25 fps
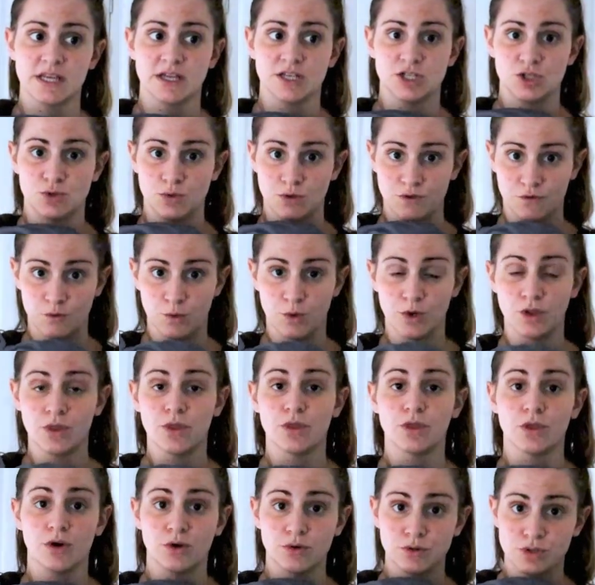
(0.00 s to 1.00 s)
say she would have worn
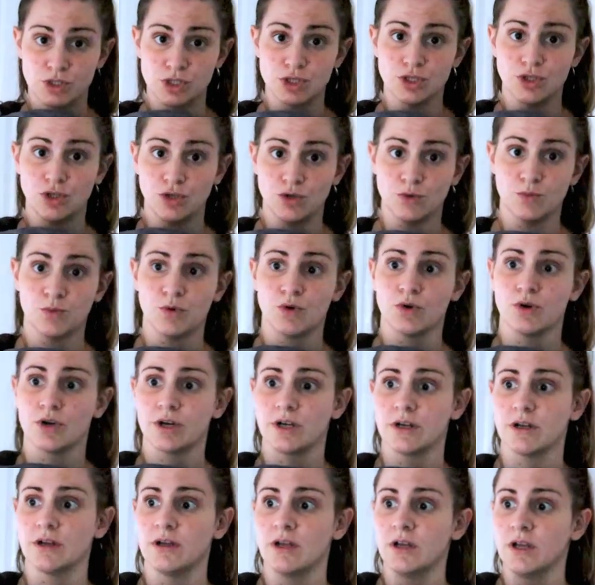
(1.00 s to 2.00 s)
those
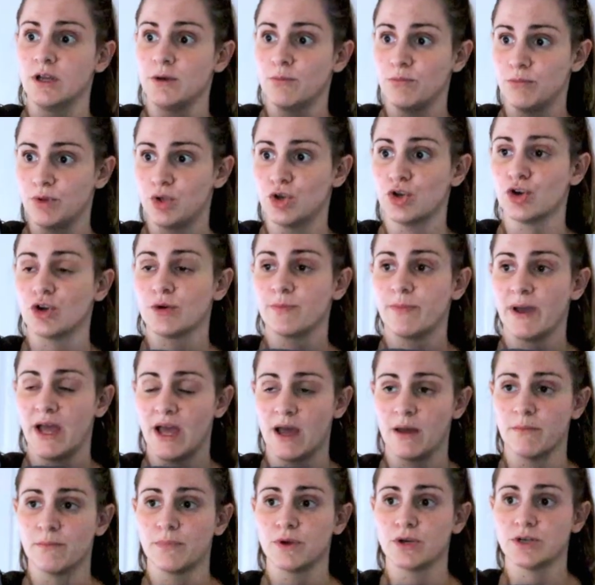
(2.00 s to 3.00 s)
newborn Pure
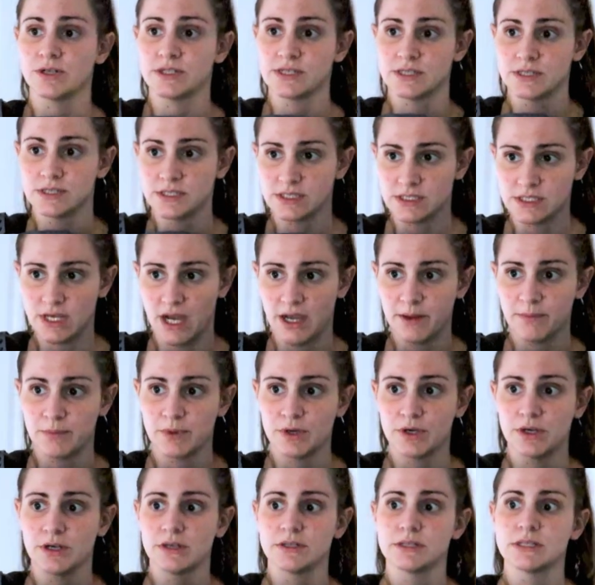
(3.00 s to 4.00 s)
Pampers
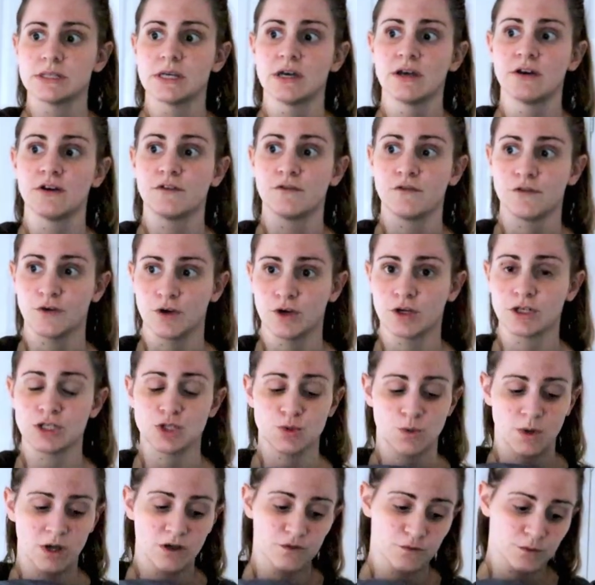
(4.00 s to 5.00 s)
diapers for
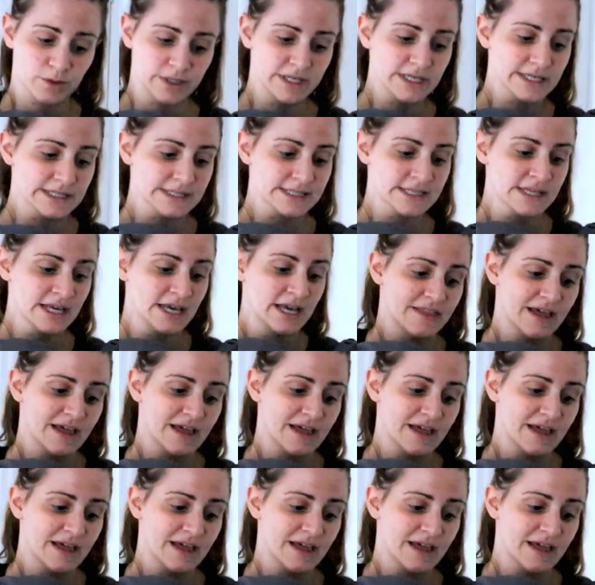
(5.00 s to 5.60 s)
12 weeks,